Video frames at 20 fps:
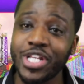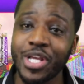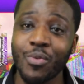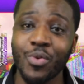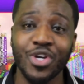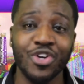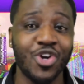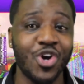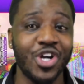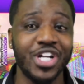they
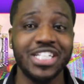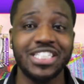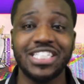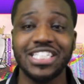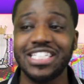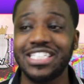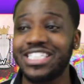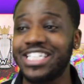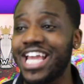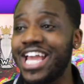would have gone into
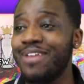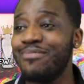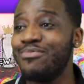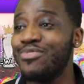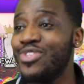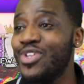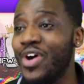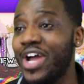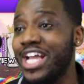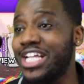this
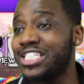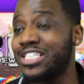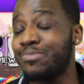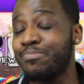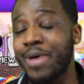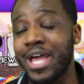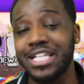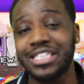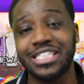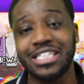game not
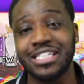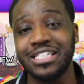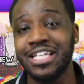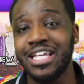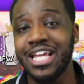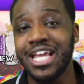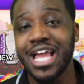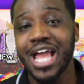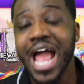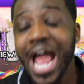expected
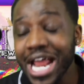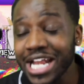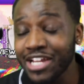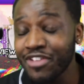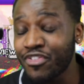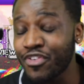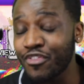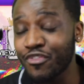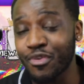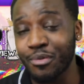
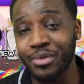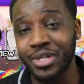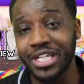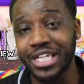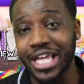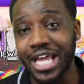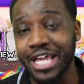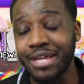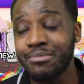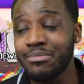anything from the
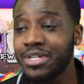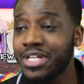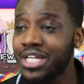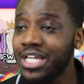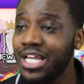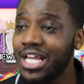game.